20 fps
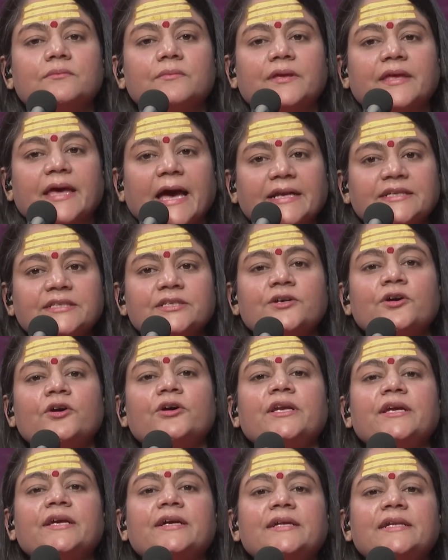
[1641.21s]

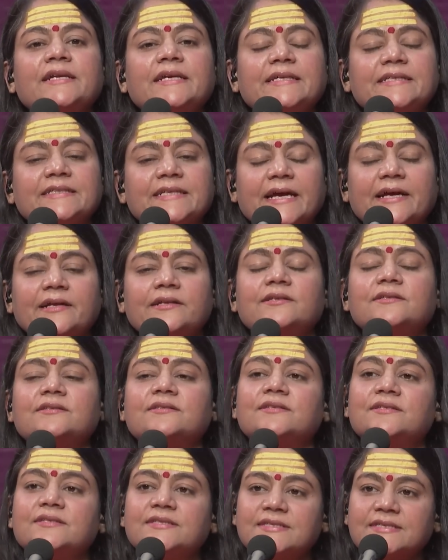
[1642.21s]
categorically
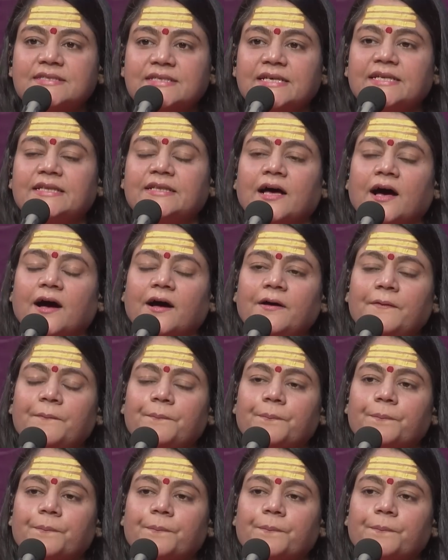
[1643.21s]
tells Sita,